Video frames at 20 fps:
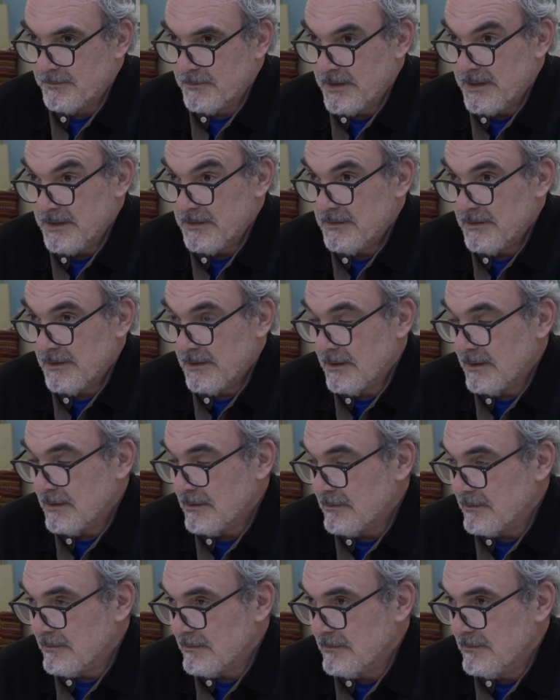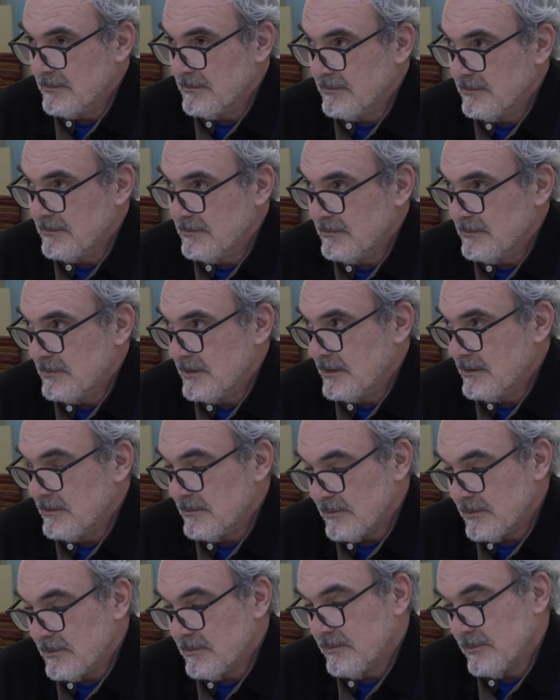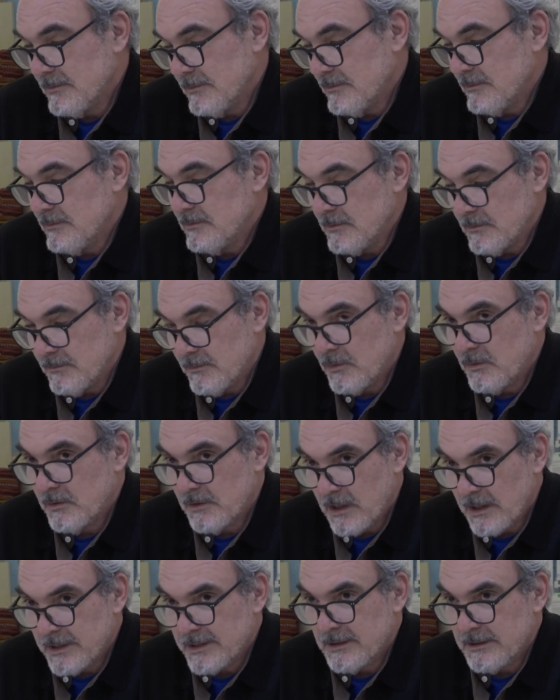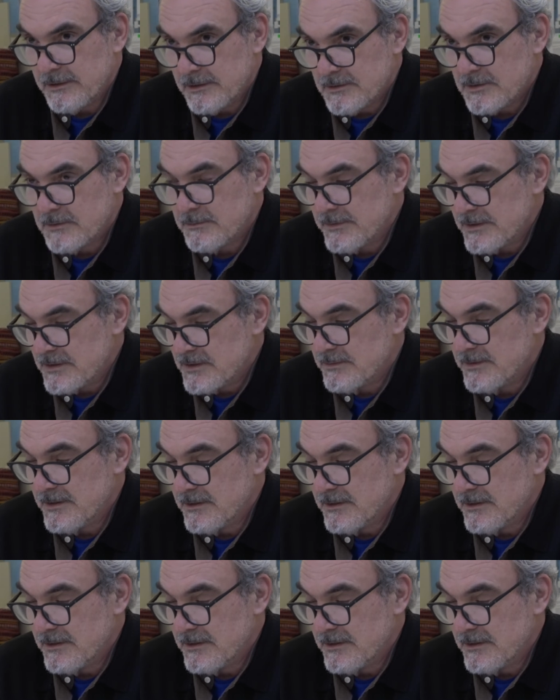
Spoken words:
India, then you're more likely to be